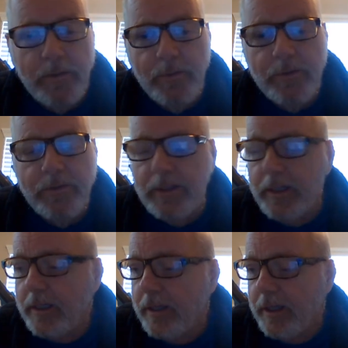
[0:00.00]
to us
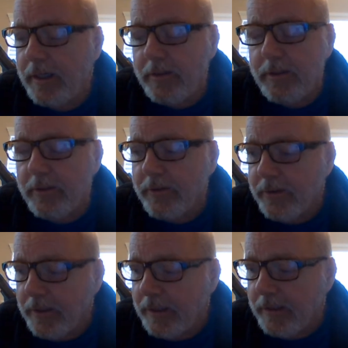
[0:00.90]
sitting on the edge of their
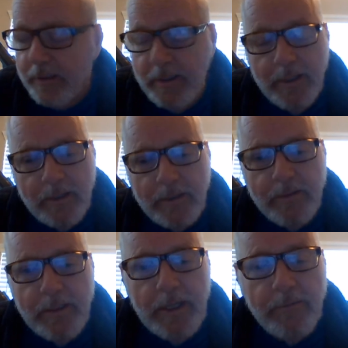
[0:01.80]
seat,
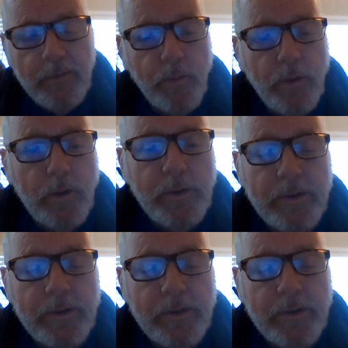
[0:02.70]
listening to every word we